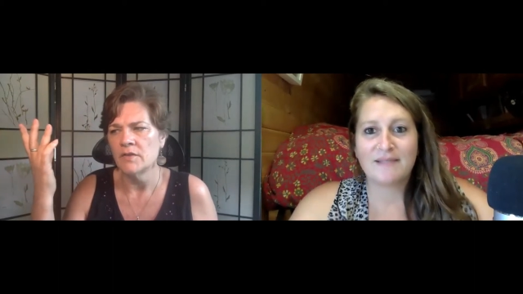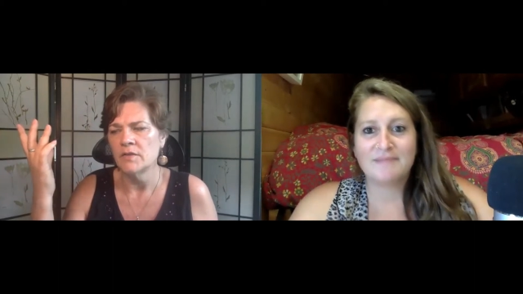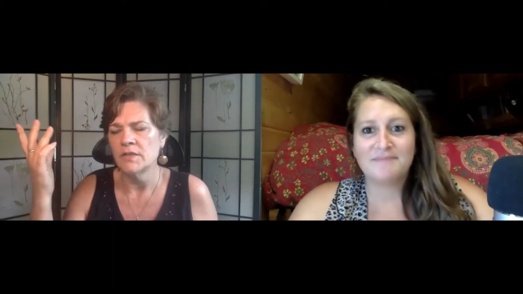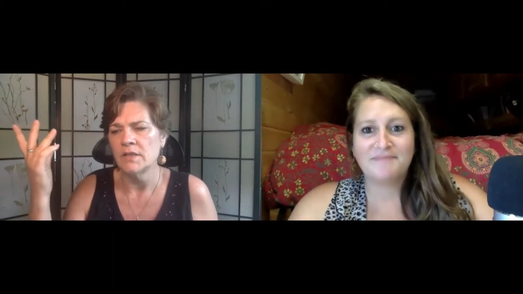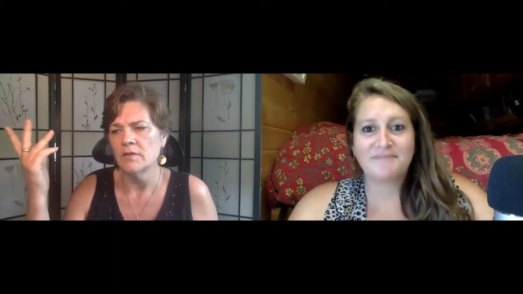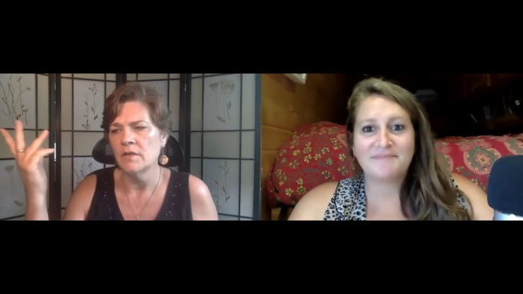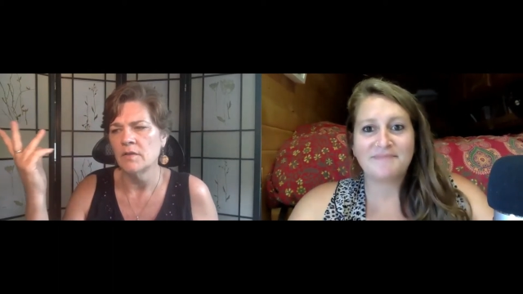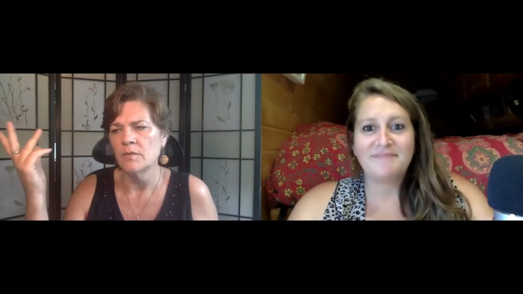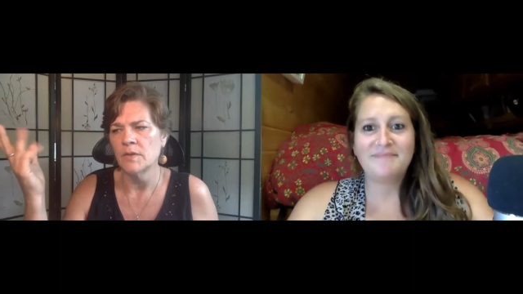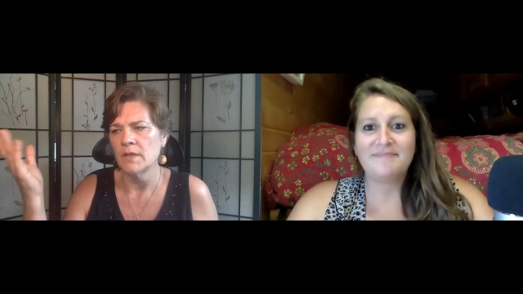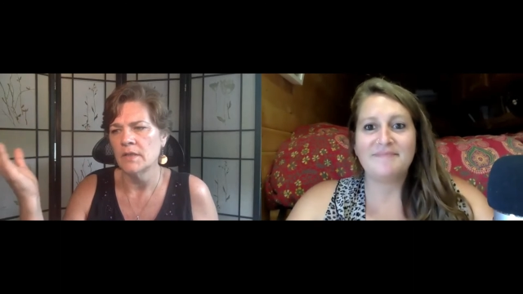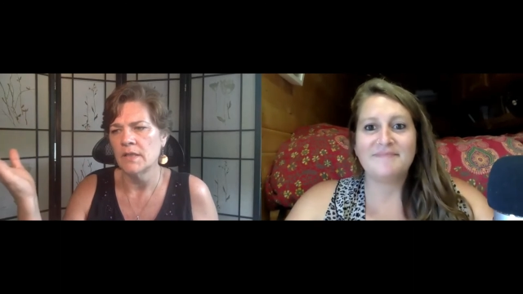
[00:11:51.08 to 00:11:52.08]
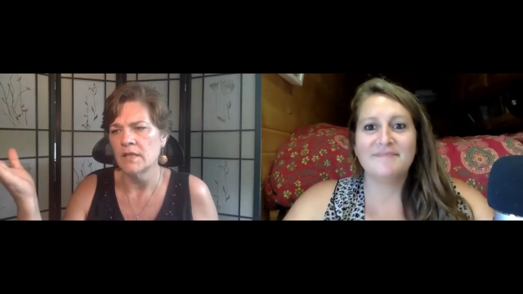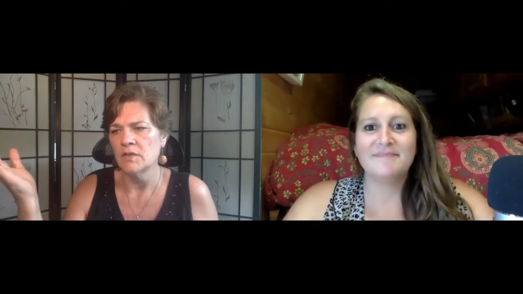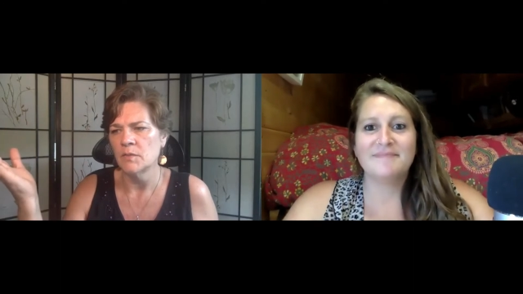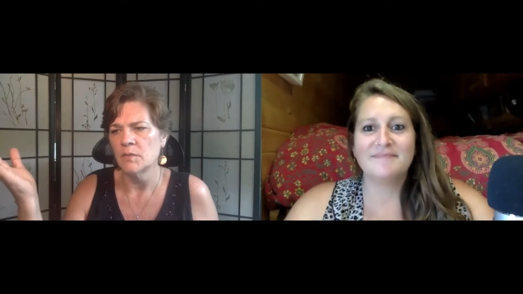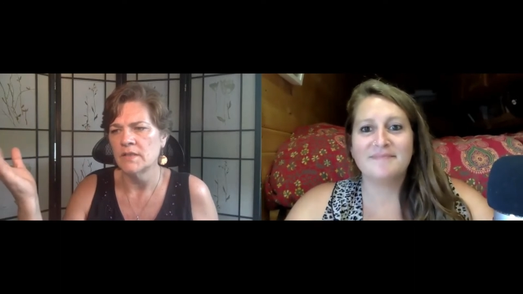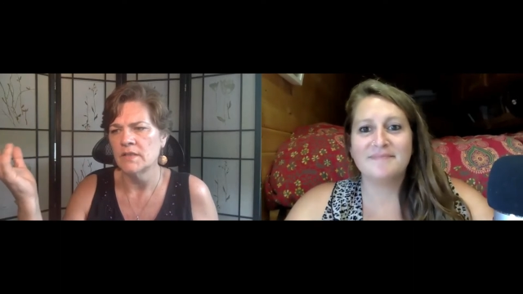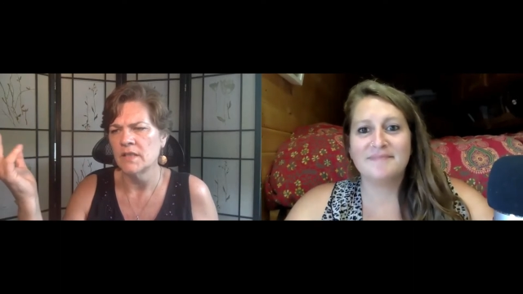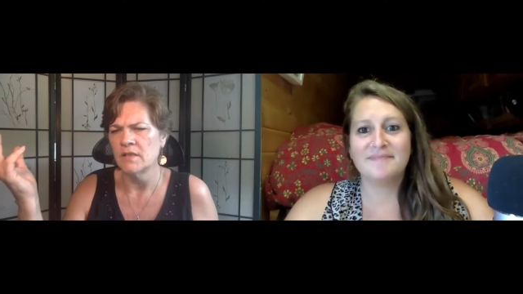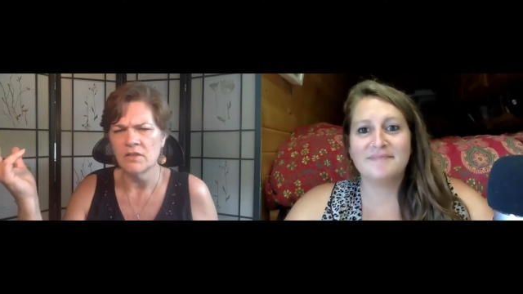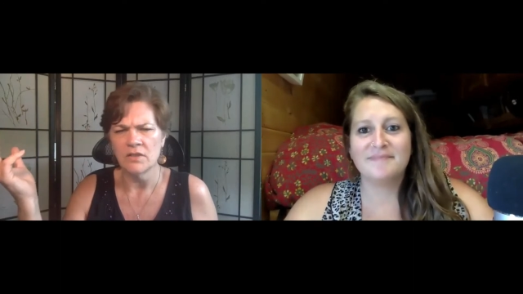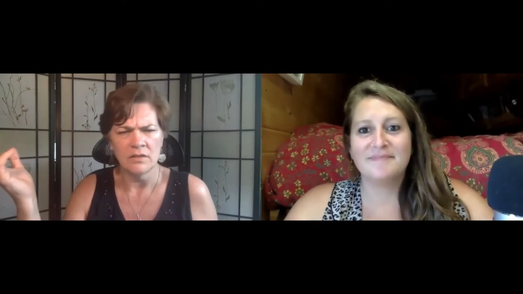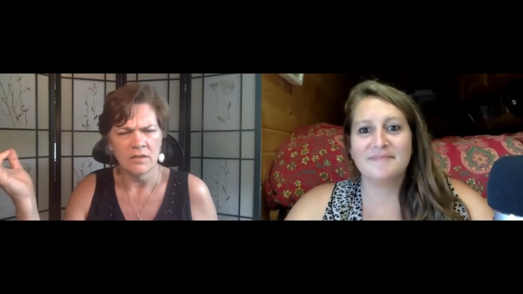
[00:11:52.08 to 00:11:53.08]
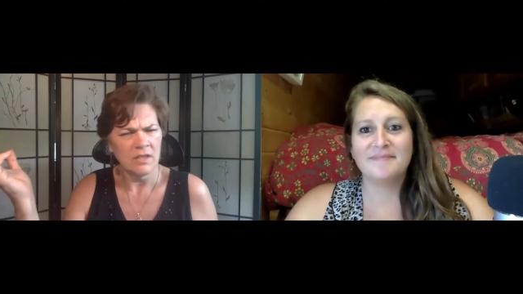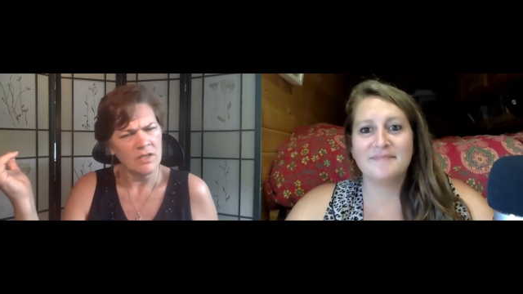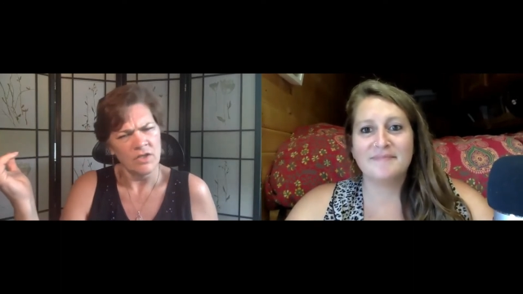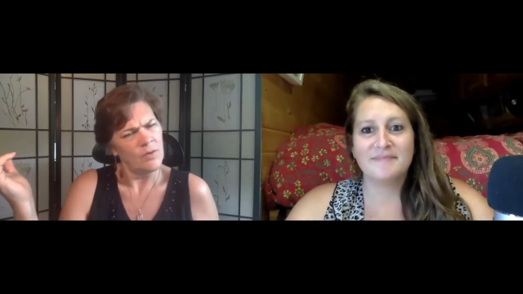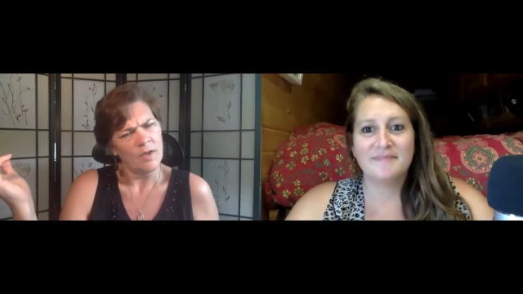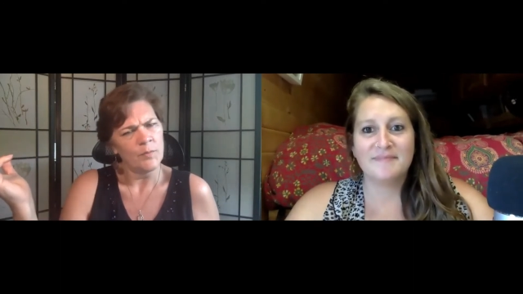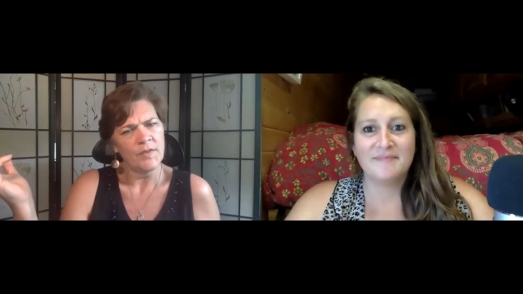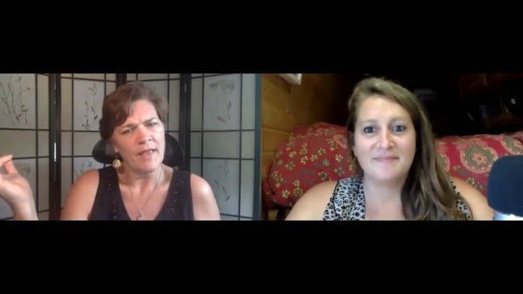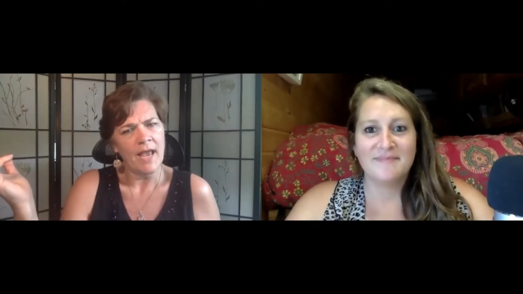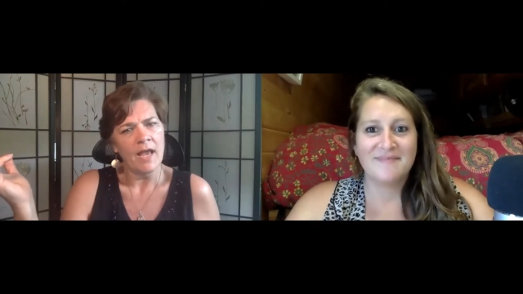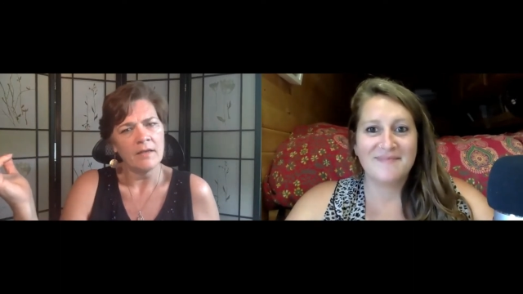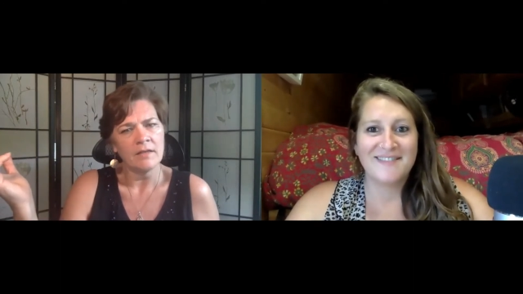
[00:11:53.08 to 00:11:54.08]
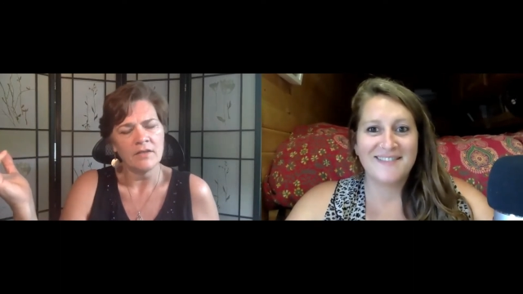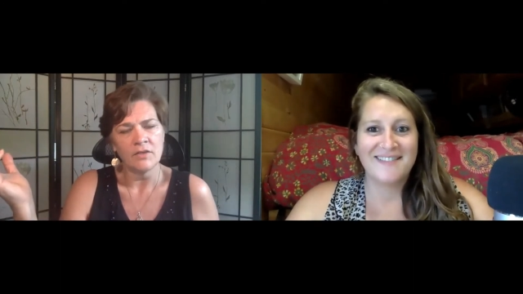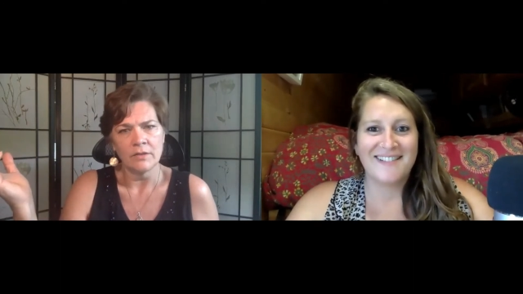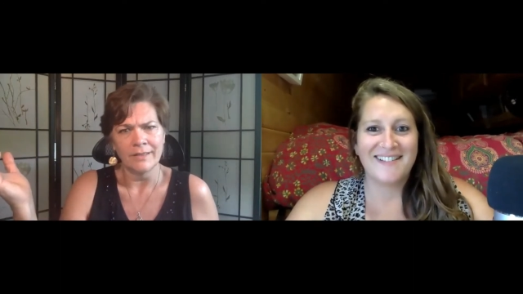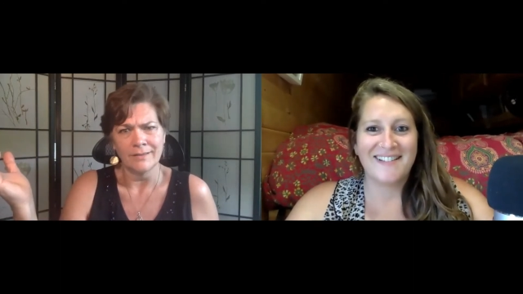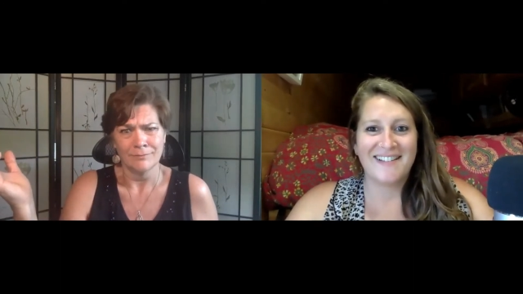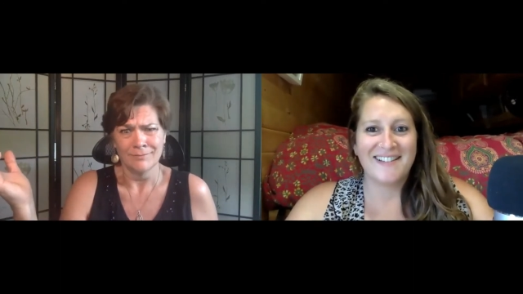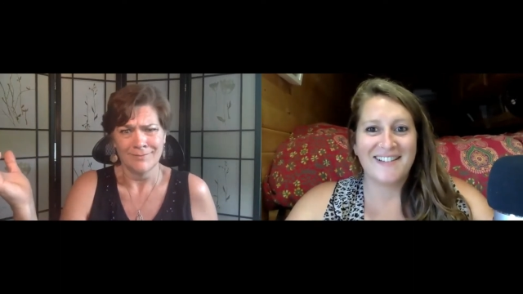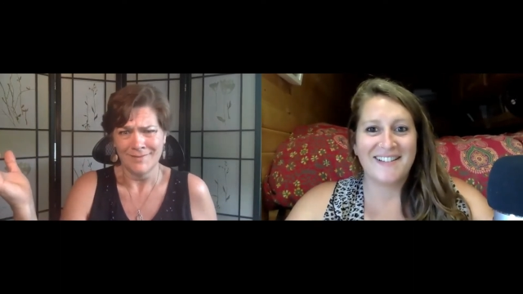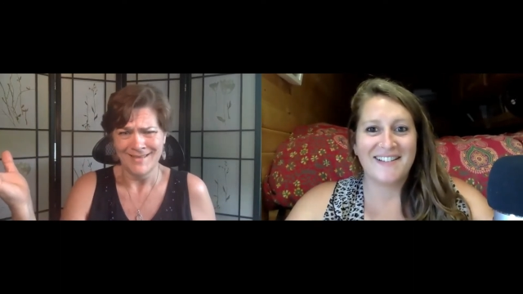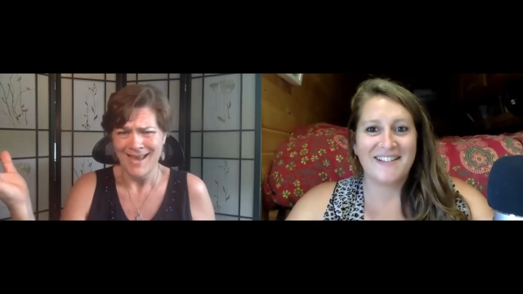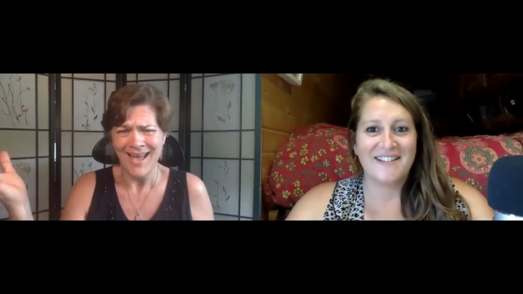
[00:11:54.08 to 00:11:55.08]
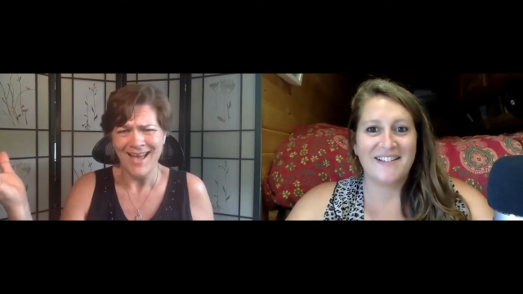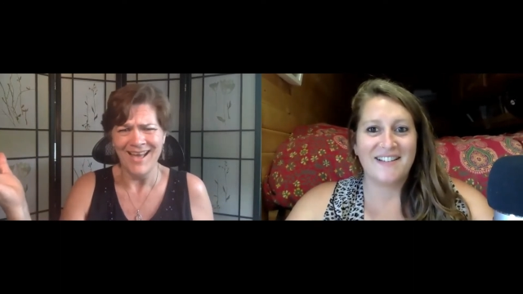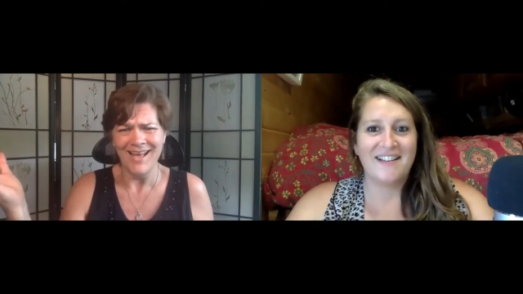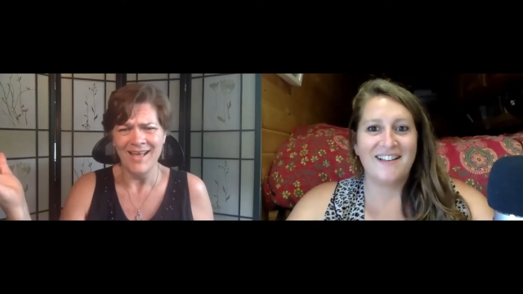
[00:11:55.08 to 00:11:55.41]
Speaker 1: she's dealing with XYZ. Can you help with that? And you're like, yeah.